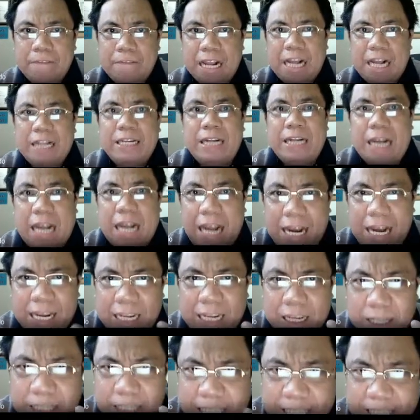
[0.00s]
The
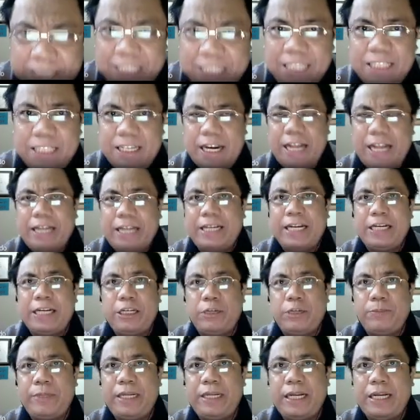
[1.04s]
higher success rate that
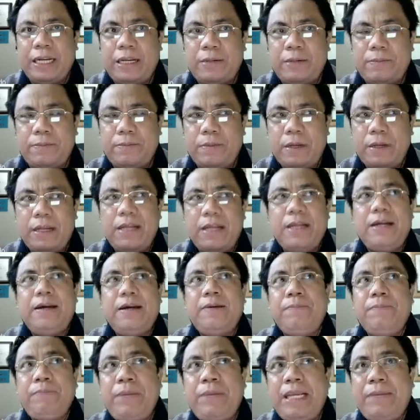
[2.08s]
you may have
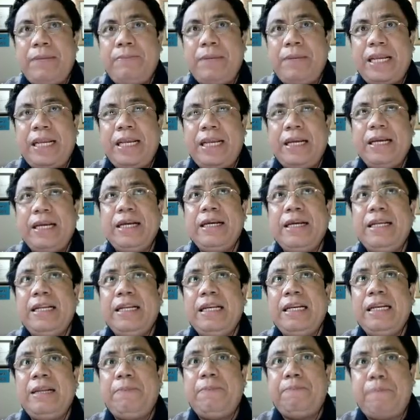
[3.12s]
may be
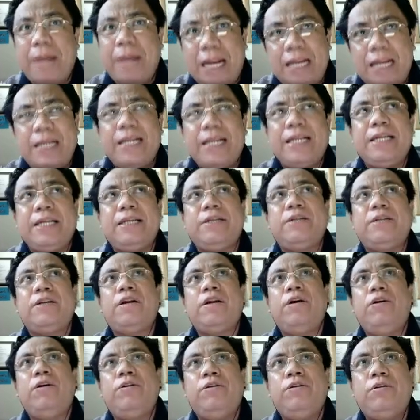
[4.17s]
dependent
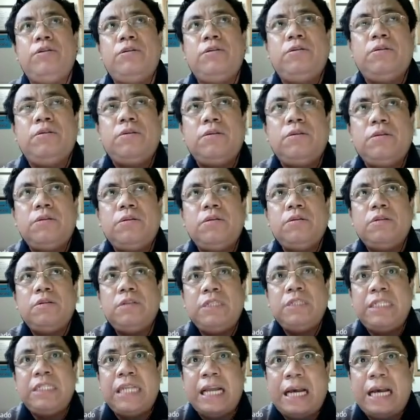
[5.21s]
on
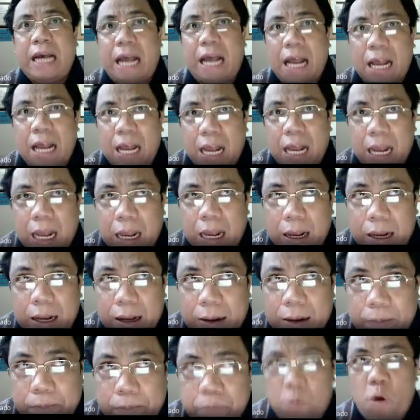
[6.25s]
the
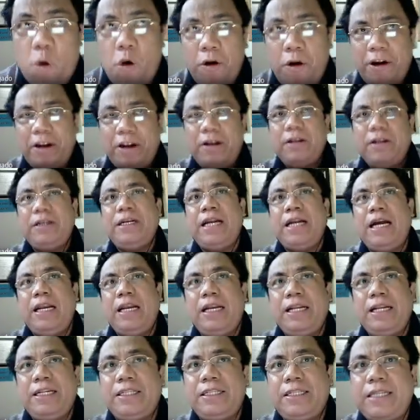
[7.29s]
more
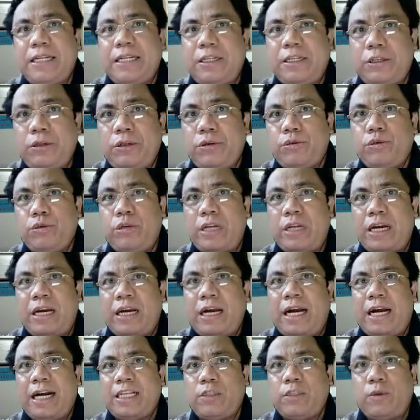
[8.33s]
knowledge that you could
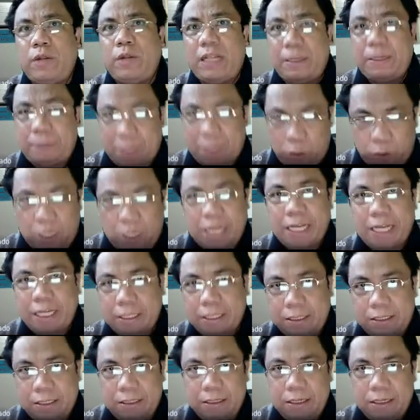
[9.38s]
actually have
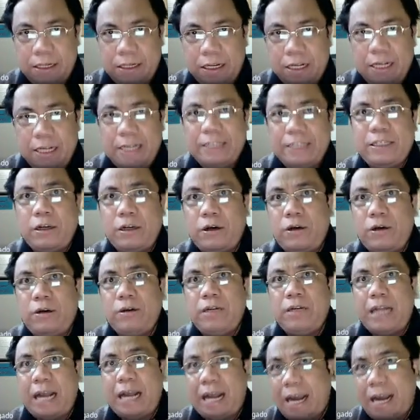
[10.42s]
acquired.
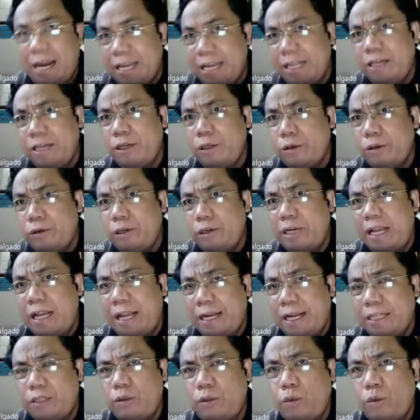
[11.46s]
So the higher you could
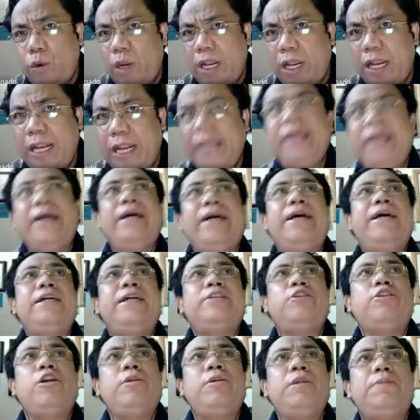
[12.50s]
actually
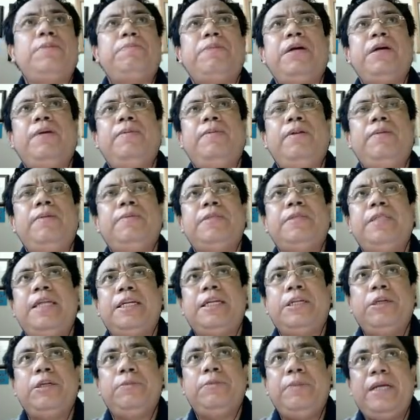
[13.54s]
solve the problems
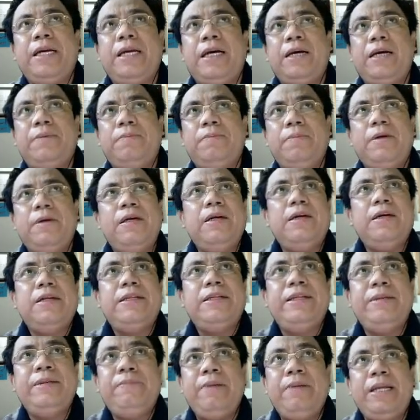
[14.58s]
that you may have,
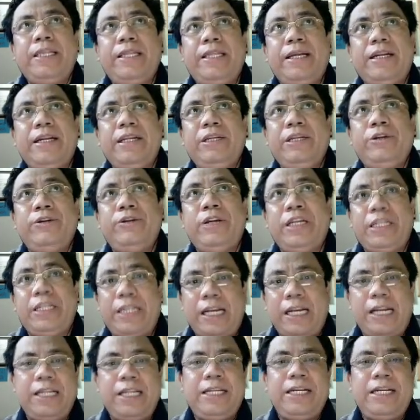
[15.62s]
the better your
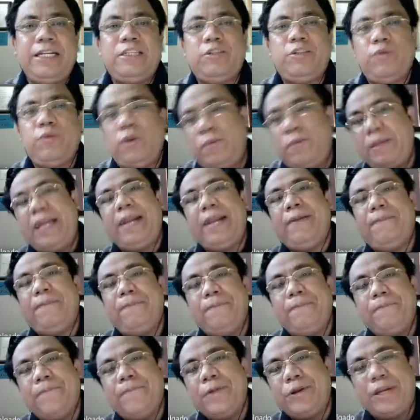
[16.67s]
intelligence will be.
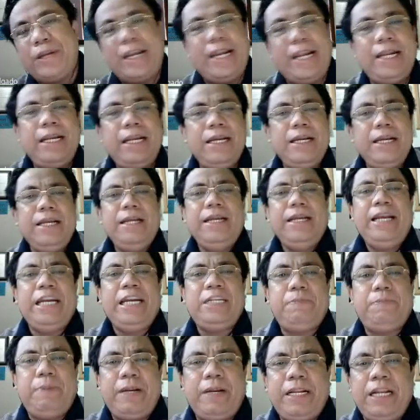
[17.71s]
Okay,
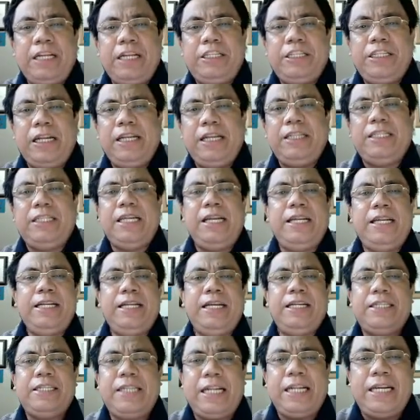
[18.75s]
experiential
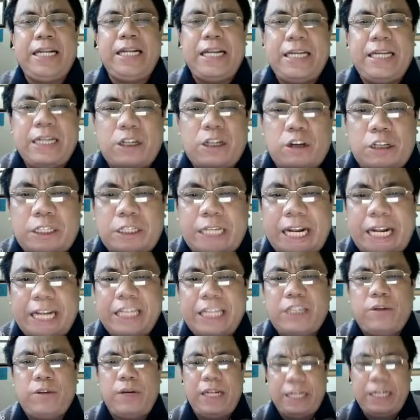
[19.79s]
intelligence and then
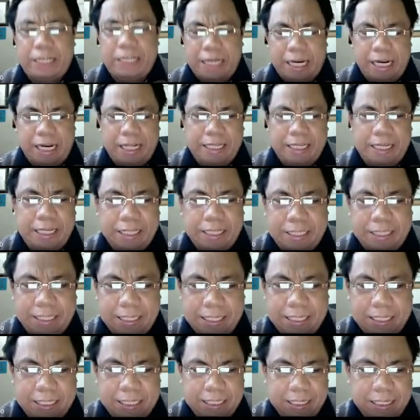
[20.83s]
contextual
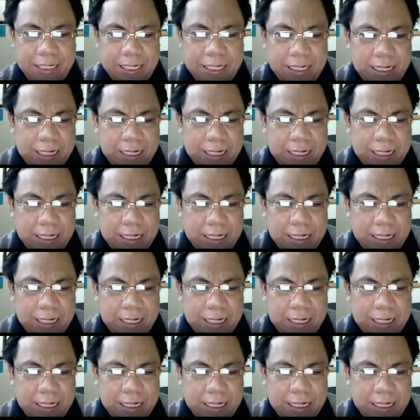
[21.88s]
intelligences.